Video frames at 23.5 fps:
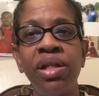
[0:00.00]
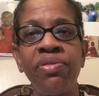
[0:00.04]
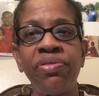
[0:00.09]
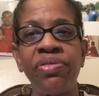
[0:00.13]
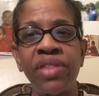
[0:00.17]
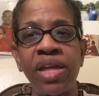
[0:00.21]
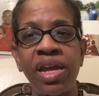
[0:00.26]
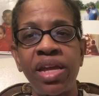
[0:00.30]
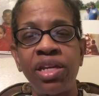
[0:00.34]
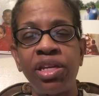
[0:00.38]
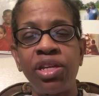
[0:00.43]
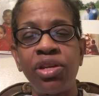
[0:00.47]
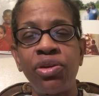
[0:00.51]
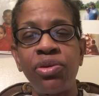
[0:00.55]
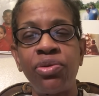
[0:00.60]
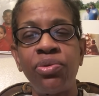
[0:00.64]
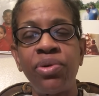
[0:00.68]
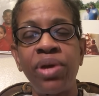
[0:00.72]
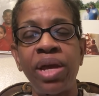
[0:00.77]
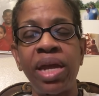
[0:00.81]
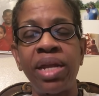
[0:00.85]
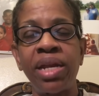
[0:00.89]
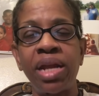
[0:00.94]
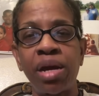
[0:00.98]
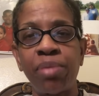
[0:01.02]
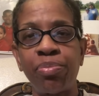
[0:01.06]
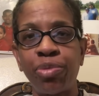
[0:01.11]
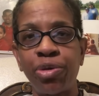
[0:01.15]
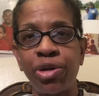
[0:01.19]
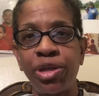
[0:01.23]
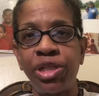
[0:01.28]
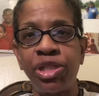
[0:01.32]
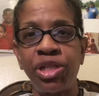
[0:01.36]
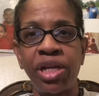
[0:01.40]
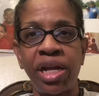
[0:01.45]
Thank you, and I
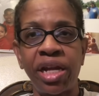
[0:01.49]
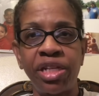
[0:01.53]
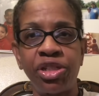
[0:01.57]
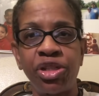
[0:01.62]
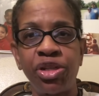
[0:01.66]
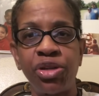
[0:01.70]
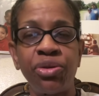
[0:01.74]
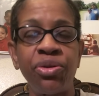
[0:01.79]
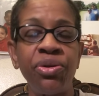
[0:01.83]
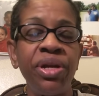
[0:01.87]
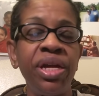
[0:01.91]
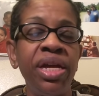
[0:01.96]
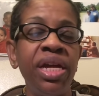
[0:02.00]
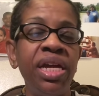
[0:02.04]
appreciate you.